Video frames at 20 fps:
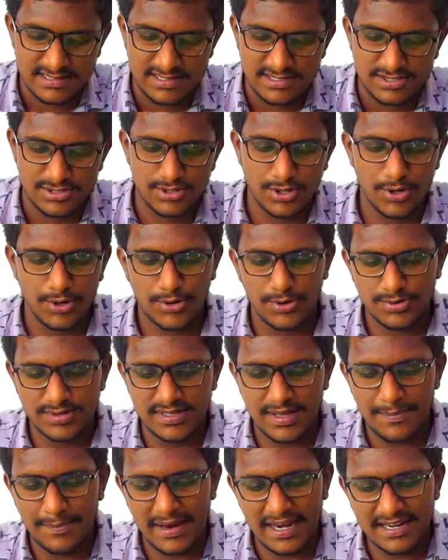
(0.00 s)
So
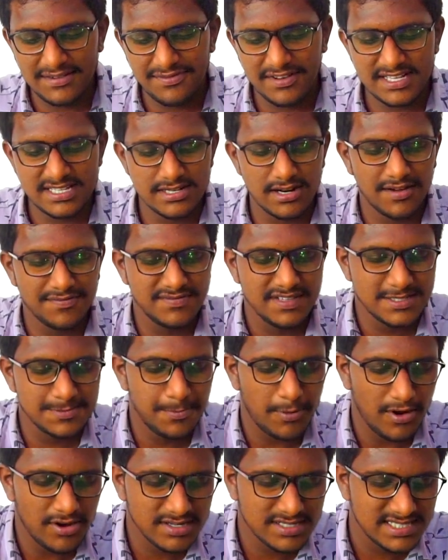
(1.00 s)
the main feature of this
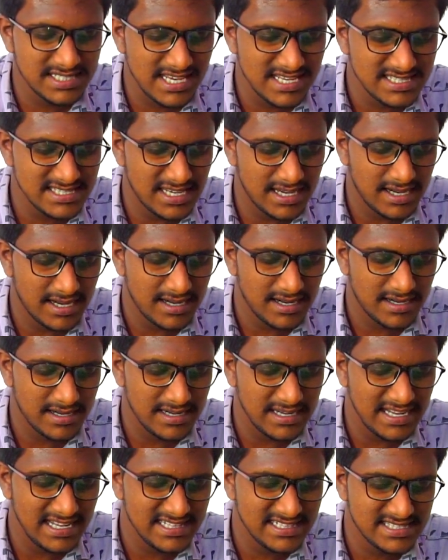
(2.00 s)
box is
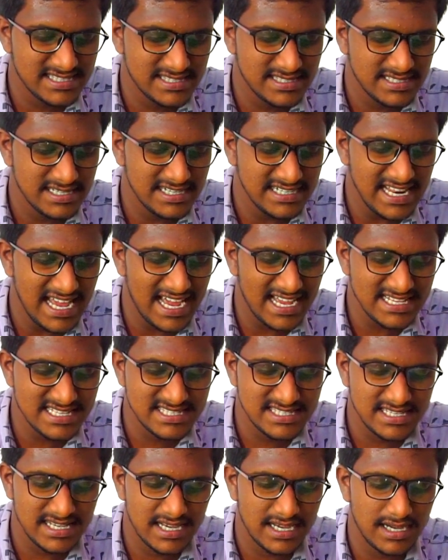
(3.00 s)
it
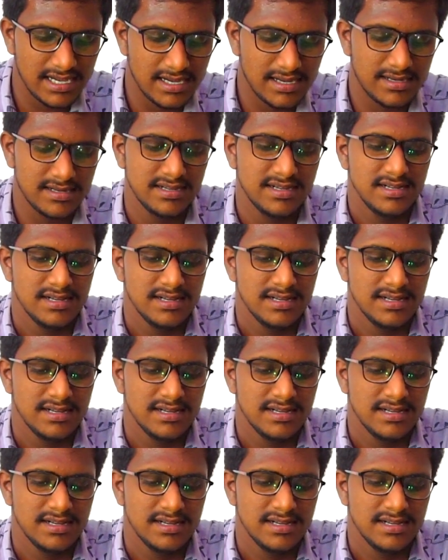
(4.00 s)
has Qualcomm